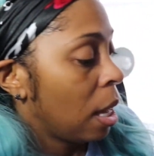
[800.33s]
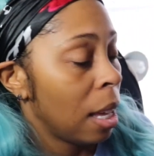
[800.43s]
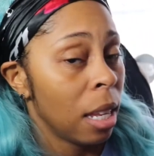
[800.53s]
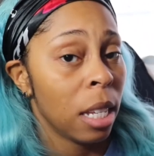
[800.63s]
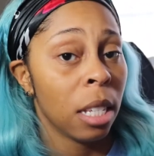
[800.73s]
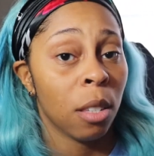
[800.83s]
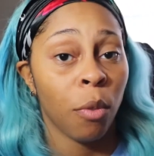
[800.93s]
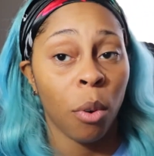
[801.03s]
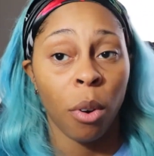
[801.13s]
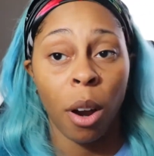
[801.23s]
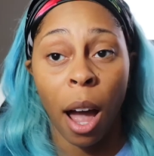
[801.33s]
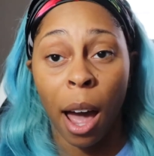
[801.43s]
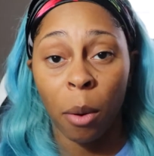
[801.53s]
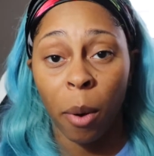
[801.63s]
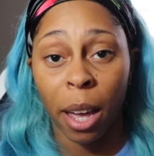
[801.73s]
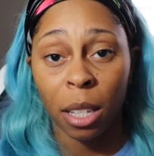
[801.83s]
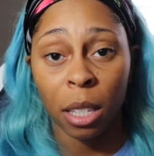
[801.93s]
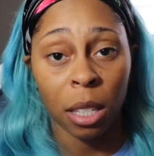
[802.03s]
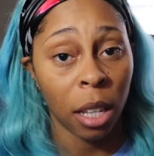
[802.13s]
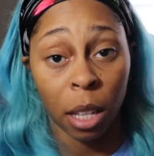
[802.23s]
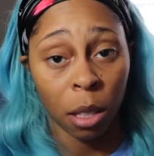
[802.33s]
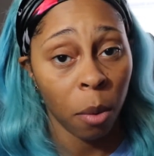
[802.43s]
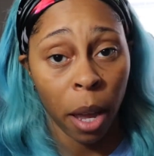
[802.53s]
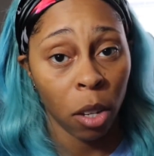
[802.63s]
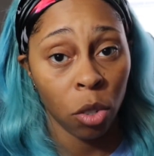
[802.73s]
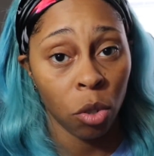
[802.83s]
It is for hot waxes, not the wax